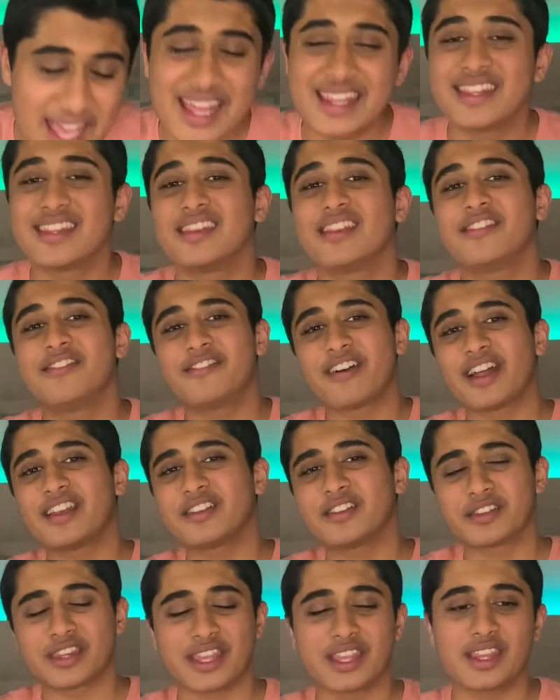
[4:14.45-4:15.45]
And then the final
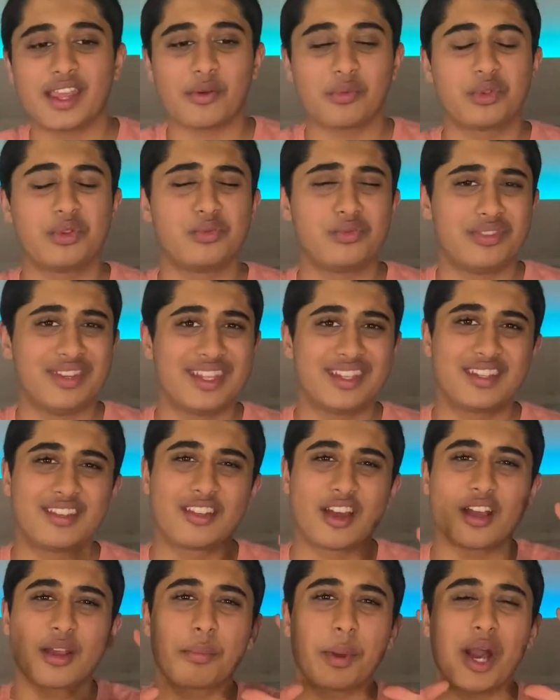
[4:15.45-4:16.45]
thing that we need to
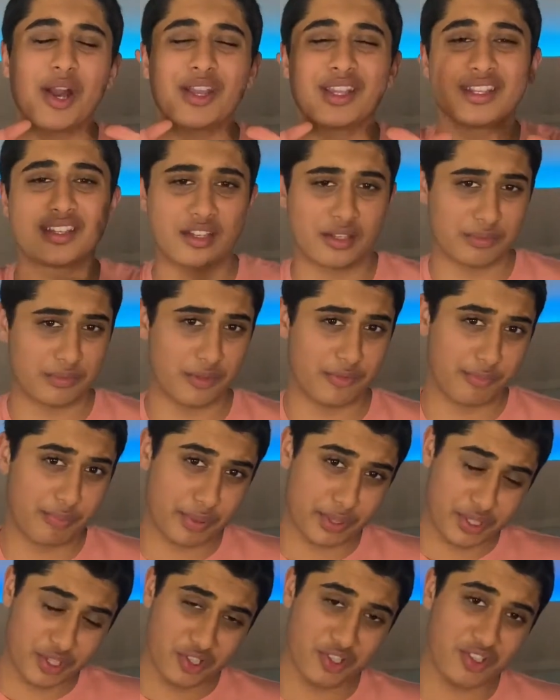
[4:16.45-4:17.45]
talk about in terms of
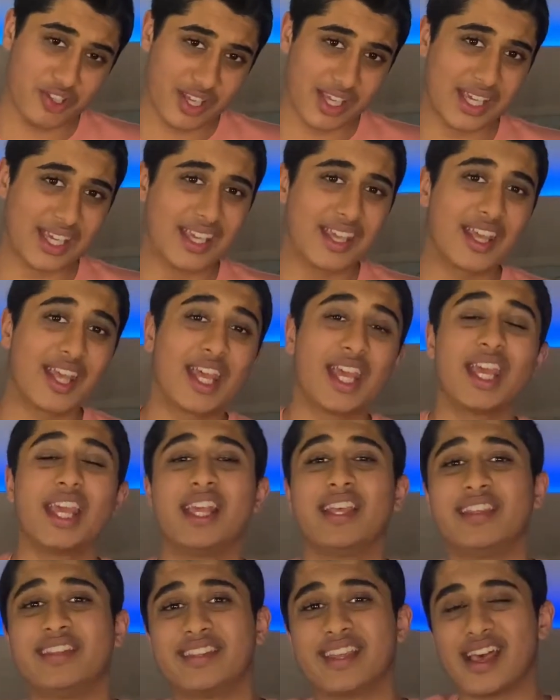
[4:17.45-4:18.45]
positioning
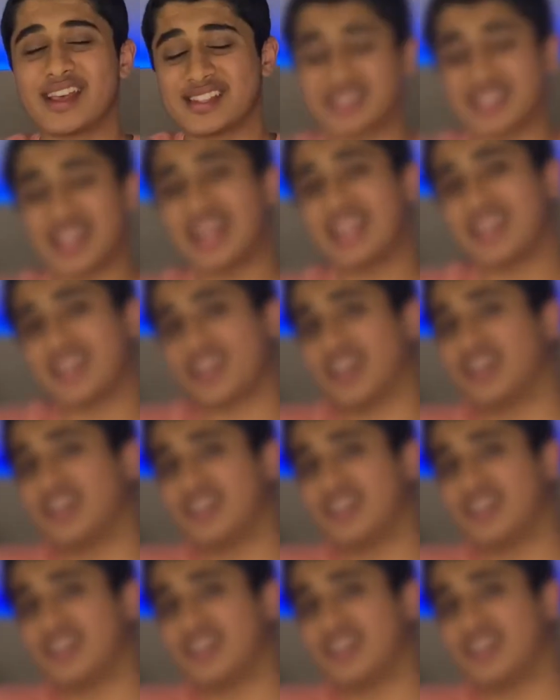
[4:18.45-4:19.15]
is aesthetic.